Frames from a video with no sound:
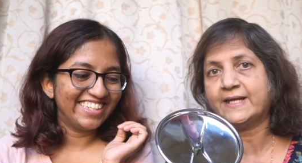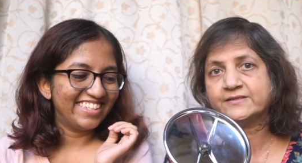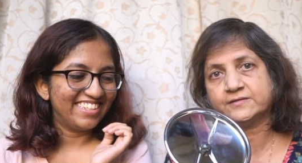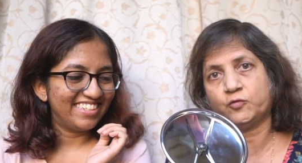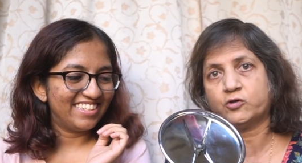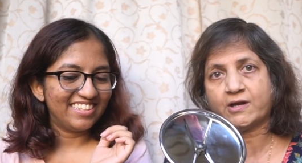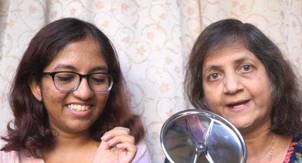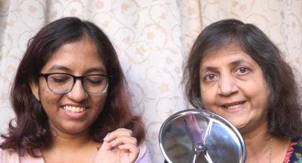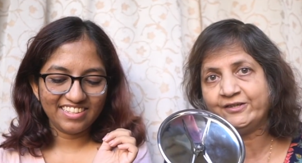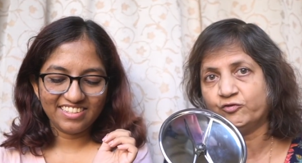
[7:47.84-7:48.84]
Speaker 1: That's what
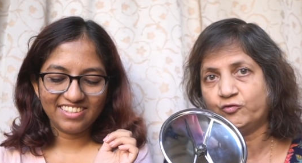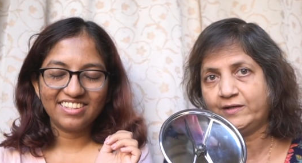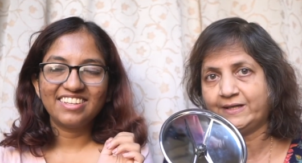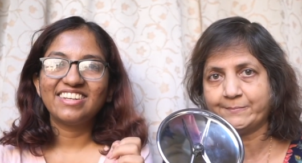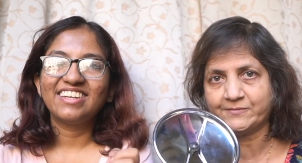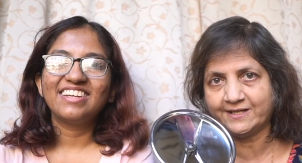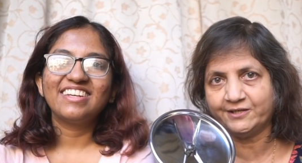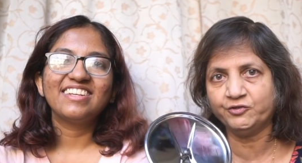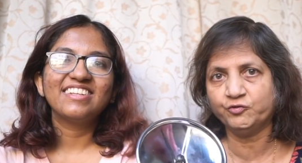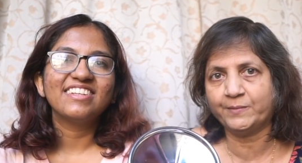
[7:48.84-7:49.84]
I know. I'm
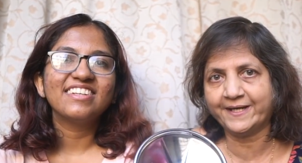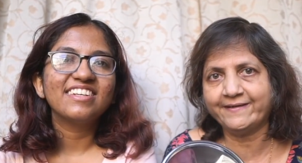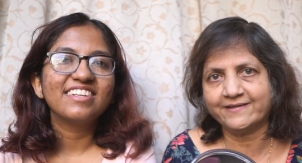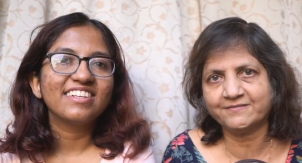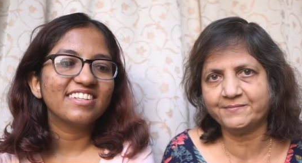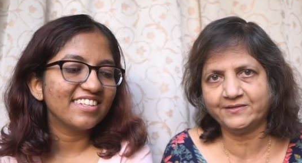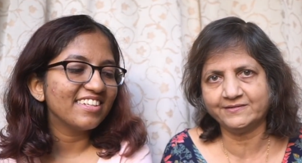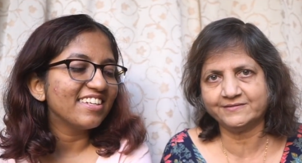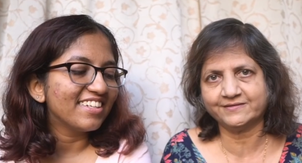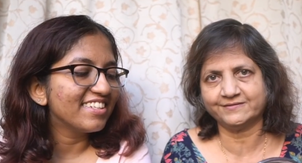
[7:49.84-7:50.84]
telling you my
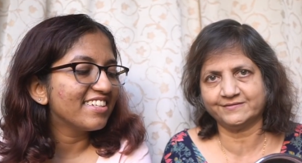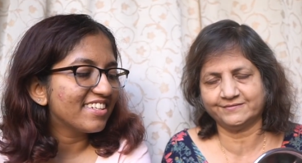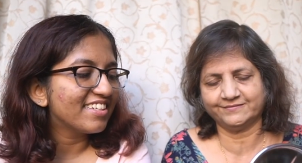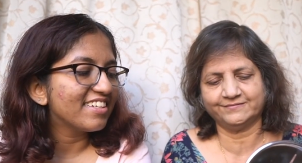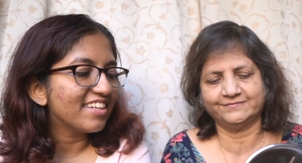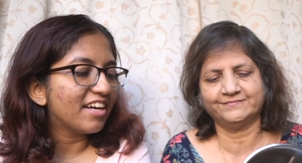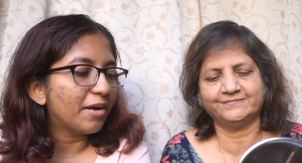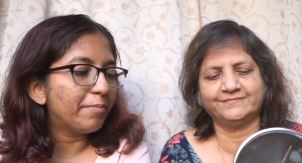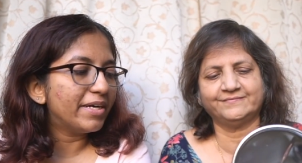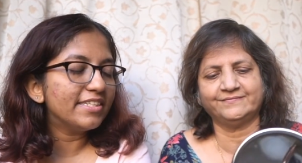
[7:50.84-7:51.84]
experiences.
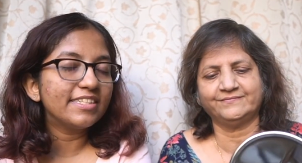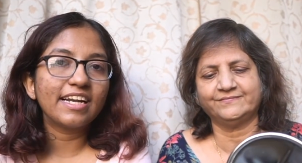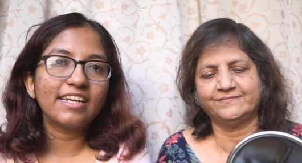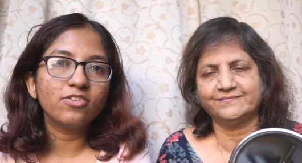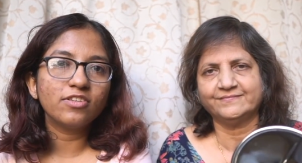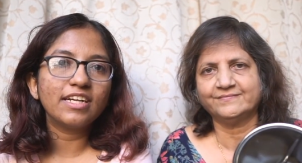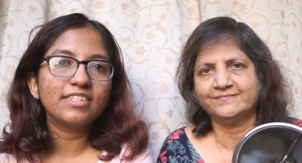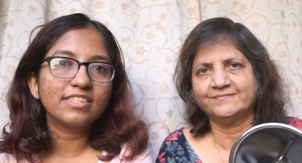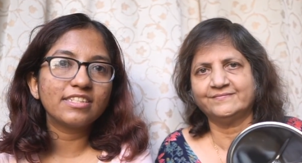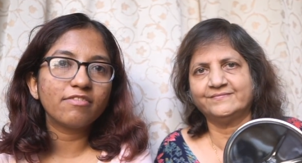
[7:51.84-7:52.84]
But it's really good
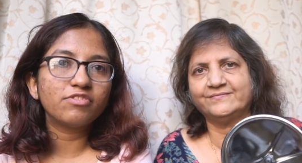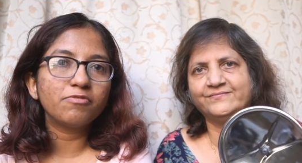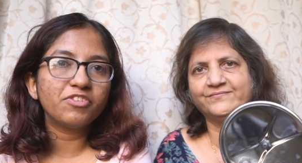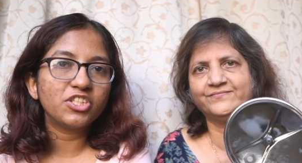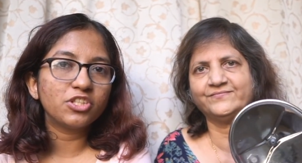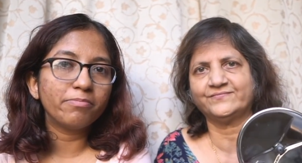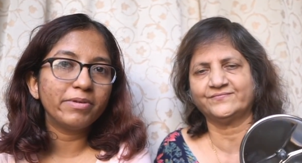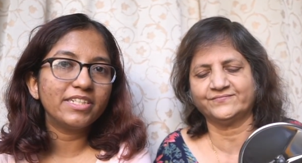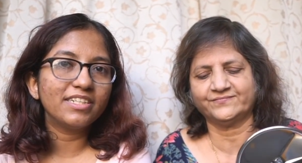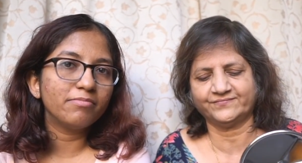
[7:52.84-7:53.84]
that's a safety feature
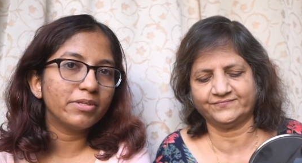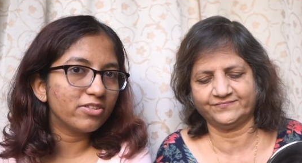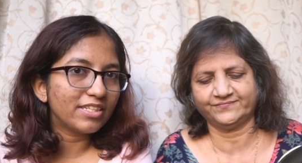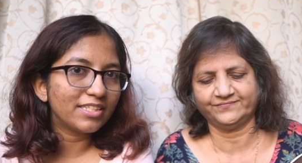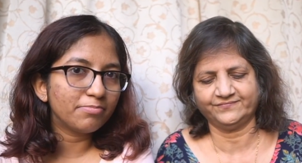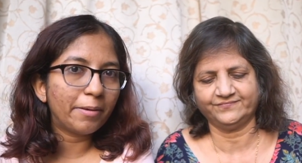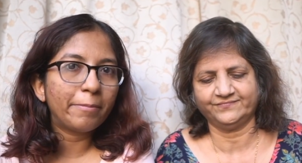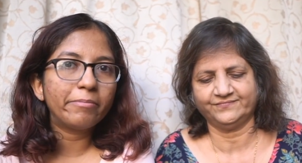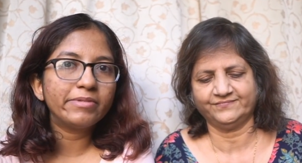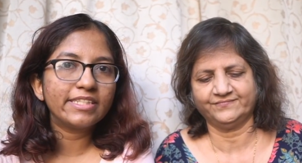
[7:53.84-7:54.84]
built in because as
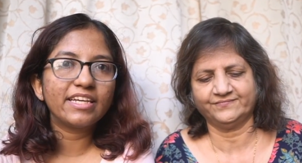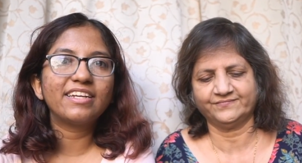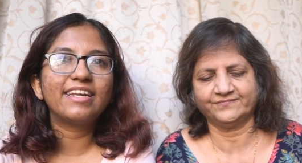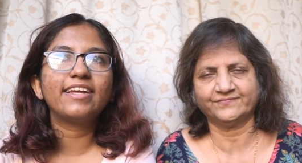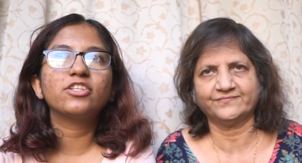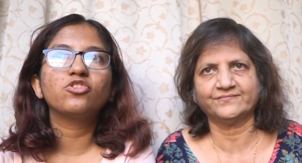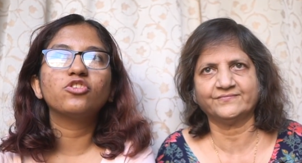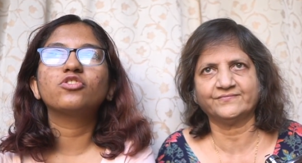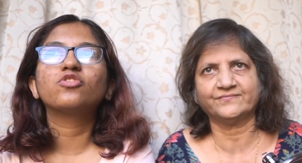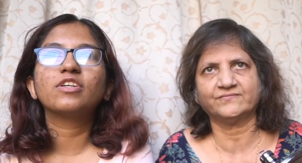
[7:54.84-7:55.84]
my mom said, like, you
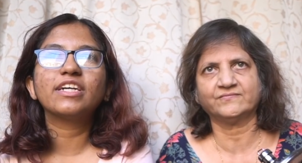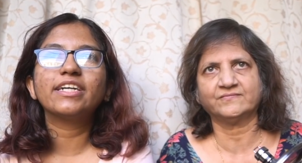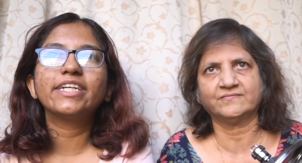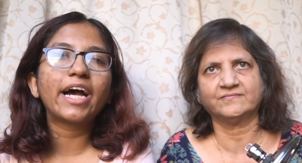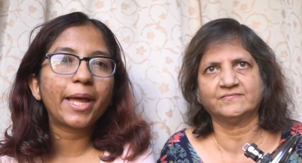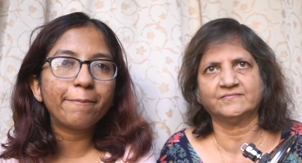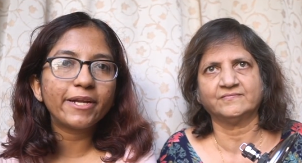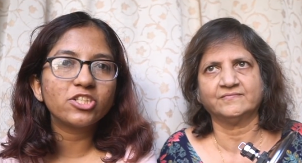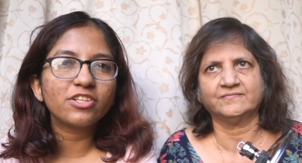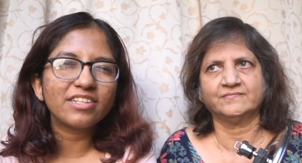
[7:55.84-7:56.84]
know, you're cooking under high
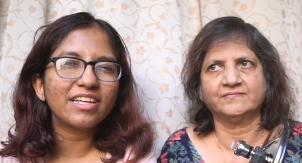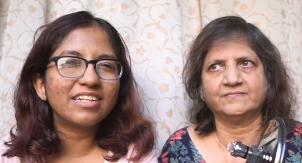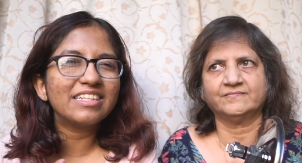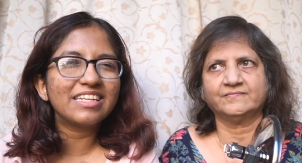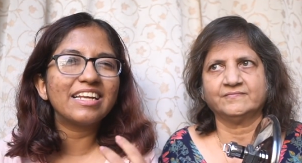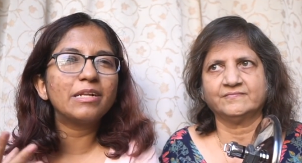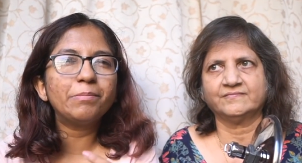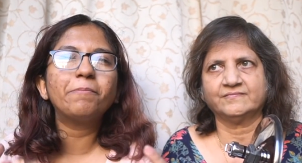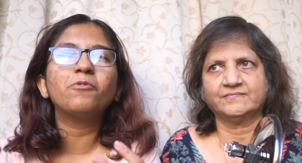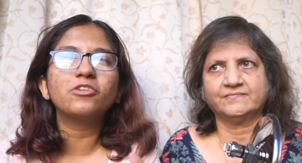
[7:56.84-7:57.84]
pressure. There, It's a
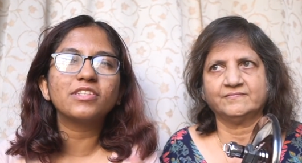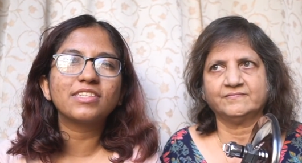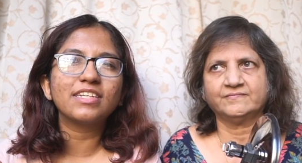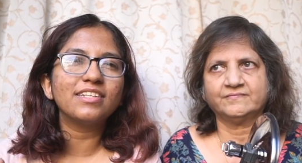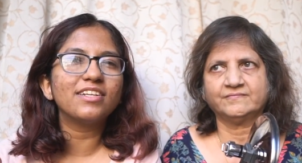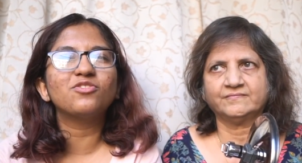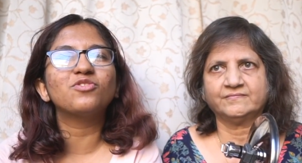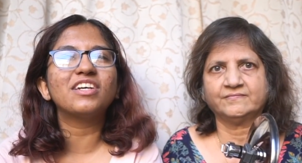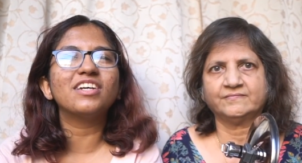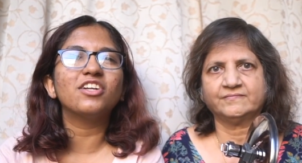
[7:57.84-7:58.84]
little bit more risky than
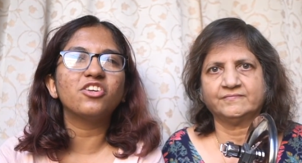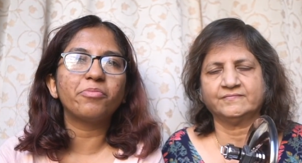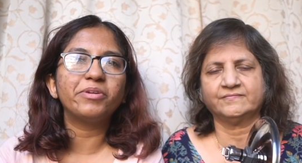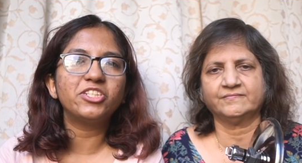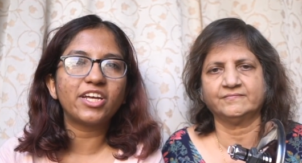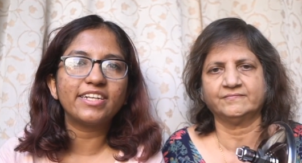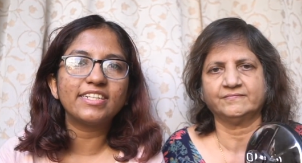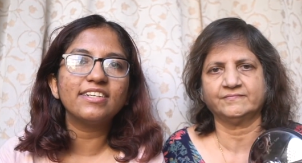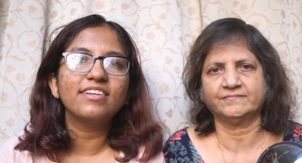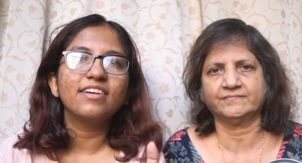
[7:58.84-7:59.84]
cooking in a normal
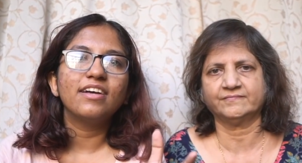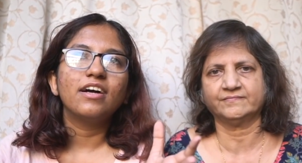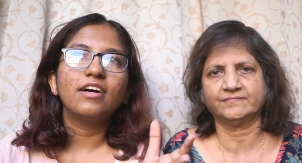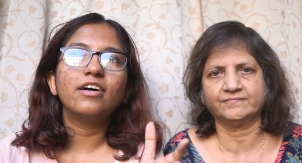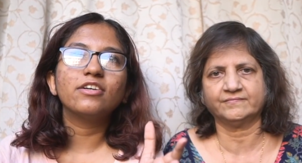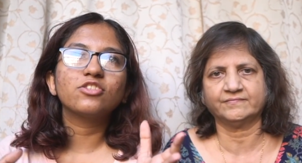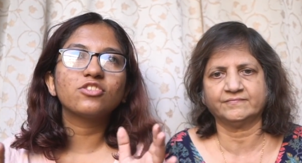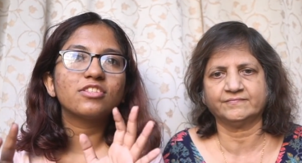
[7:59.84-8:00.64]
chatty. Uh, so